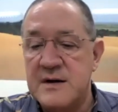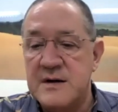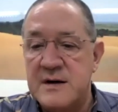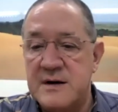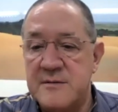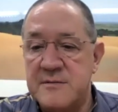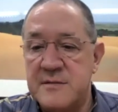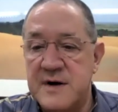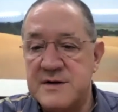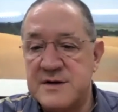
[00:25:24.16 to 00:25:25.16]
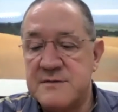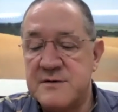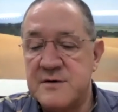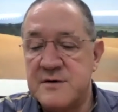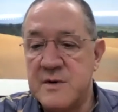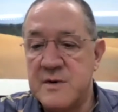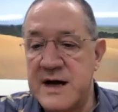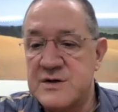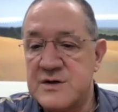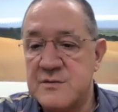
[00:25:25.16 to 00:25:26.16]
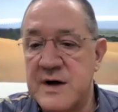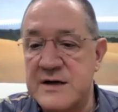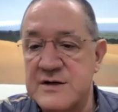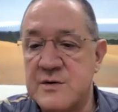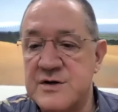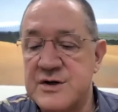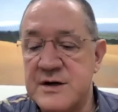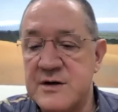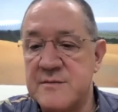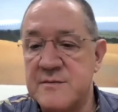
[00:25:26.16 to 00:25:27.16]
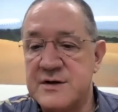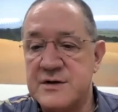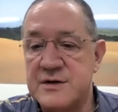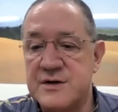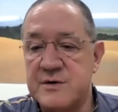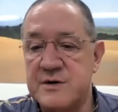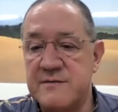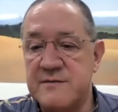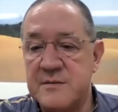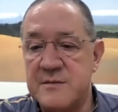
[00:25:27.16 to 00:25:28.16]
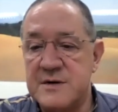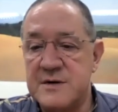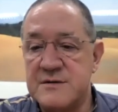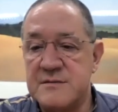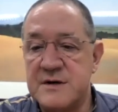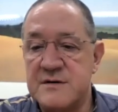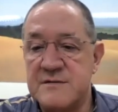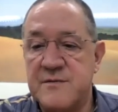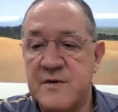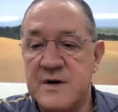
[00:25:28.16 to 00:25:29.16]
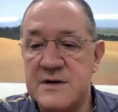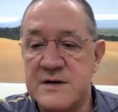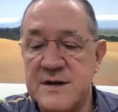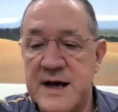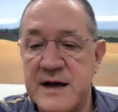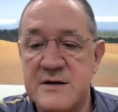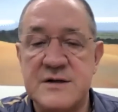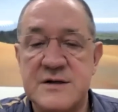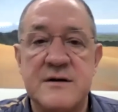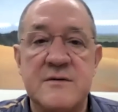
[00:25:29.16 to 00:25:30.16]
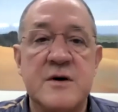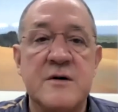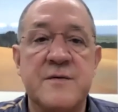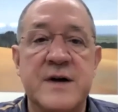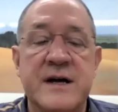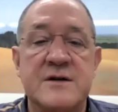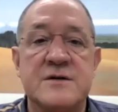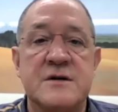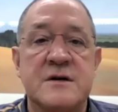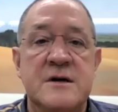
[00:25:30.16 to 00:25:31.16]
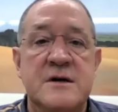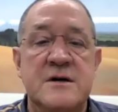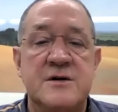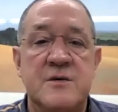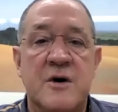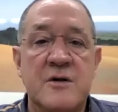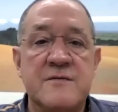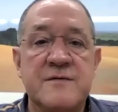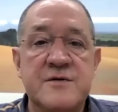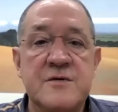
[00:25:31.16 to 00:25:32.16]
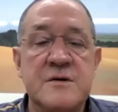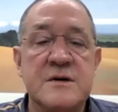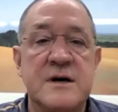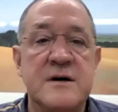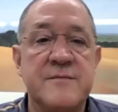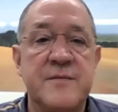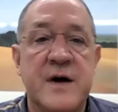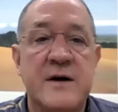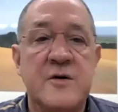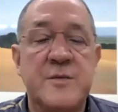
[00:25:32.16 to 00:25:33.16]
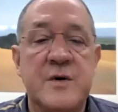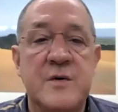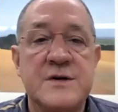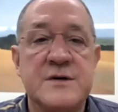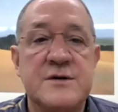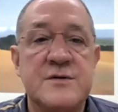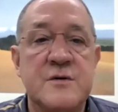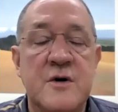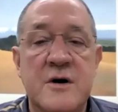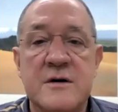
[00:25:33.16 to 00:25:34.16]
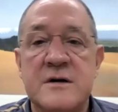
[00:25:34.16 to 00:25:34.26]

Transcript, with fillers: Um, I just the last last question here. That's just three of them is is for, is a thanks and well thanks to all of you. Um, I hope it wasn't too long.